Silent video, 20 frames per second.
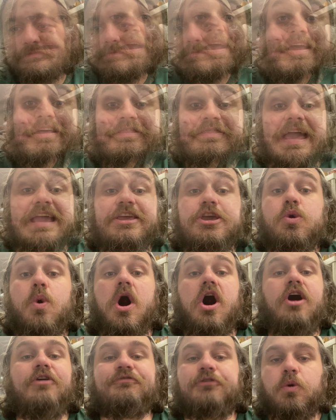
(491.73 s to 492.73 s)
Thank you
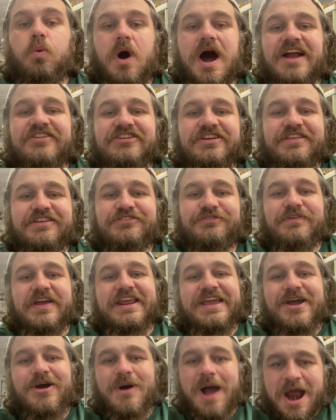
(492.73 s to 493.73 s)
all for watching this
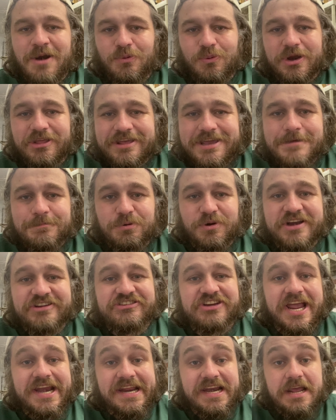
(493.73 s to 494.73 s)
video. I really
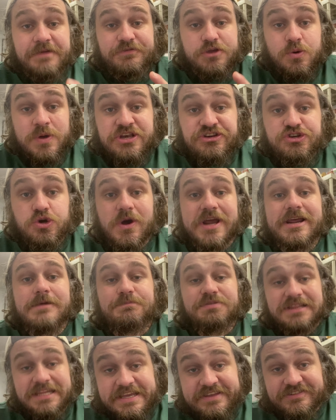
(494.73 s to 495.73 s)
appreciate it. If you enjoyed it,
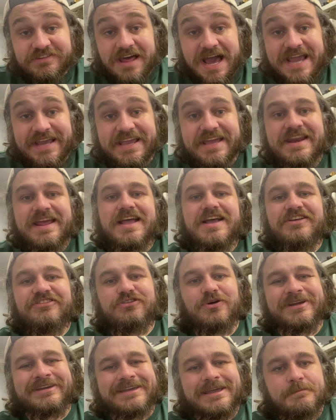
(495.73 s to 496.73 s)
please like it
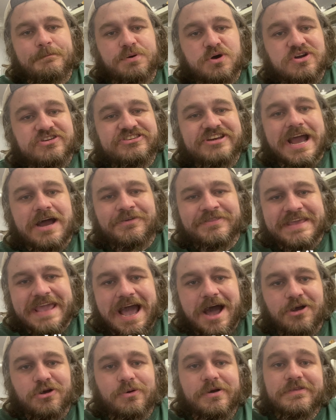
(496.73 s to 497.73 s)
so it can get pushed out in the
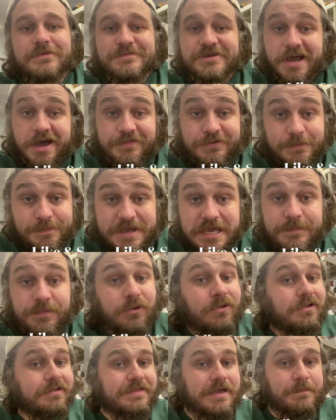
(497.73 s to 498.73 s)
algorithm to other
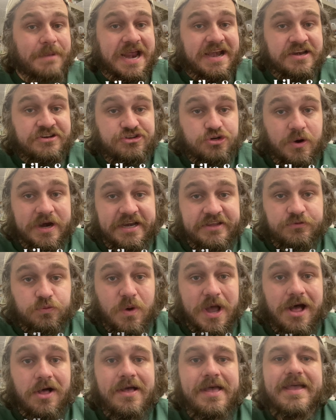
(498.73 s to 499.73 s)
people that might enjoy it as
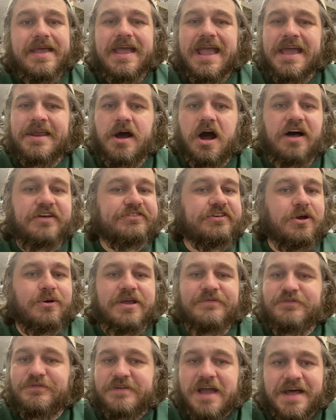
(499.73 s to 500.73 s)
well. And also,
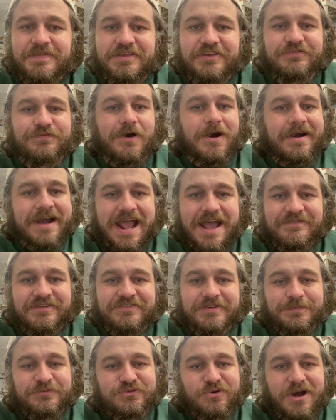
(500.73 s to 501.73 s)
if you've got this far and haven't
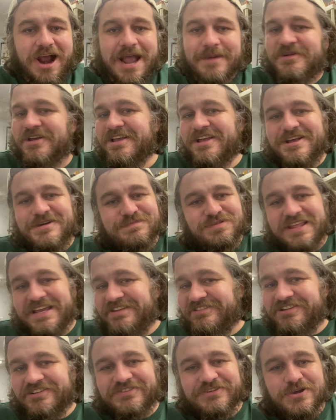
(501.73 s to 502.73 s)
subscribed, please
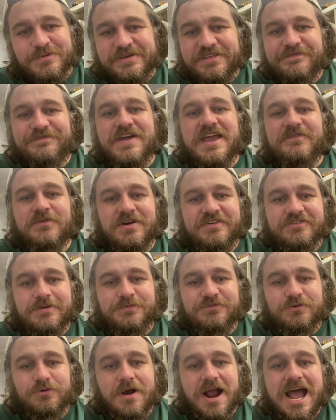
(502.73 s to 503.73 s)
just do me the favor and
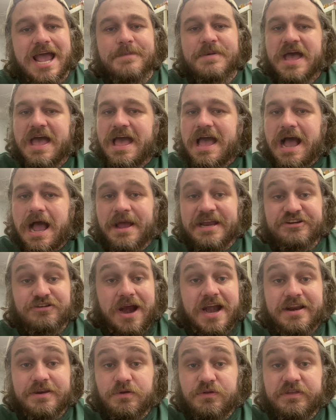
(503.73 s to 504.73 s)
subscribe. I
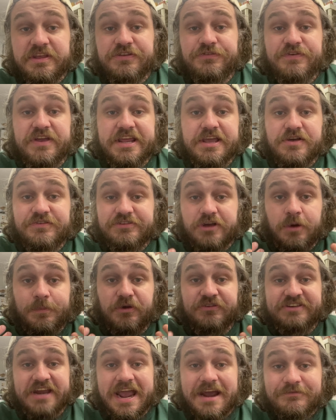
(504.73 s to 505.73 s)
try to do these videos
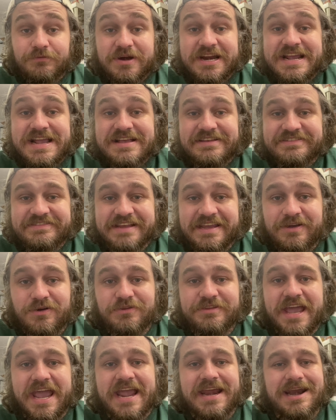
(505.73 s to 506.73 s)
almost every single
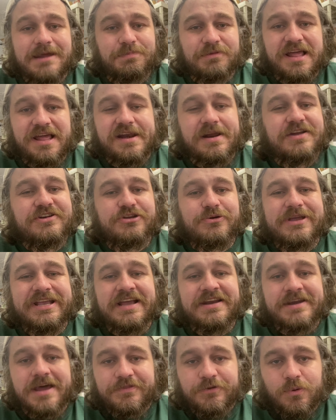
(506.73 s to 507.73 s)
day, and I plan on doing
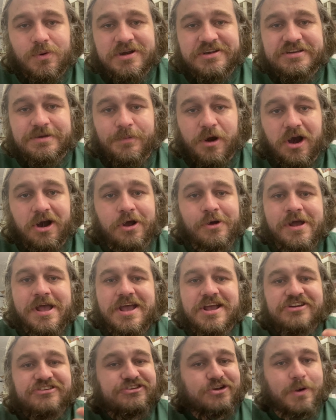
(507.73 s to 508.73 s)
another one tomorrow
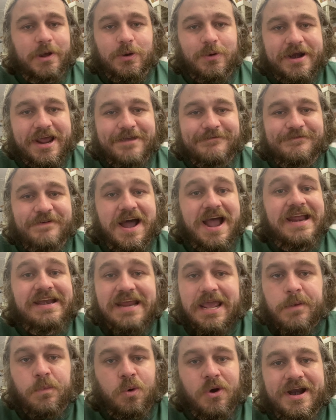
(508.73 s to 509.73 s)
showing what I find
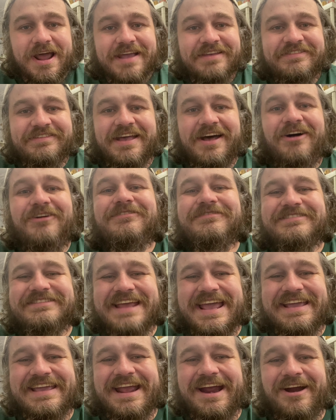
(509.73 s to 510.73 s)
and what I sell.
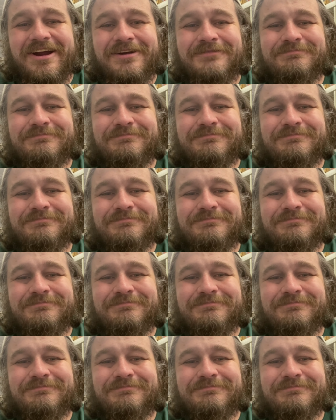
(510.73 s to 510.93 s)
Take care.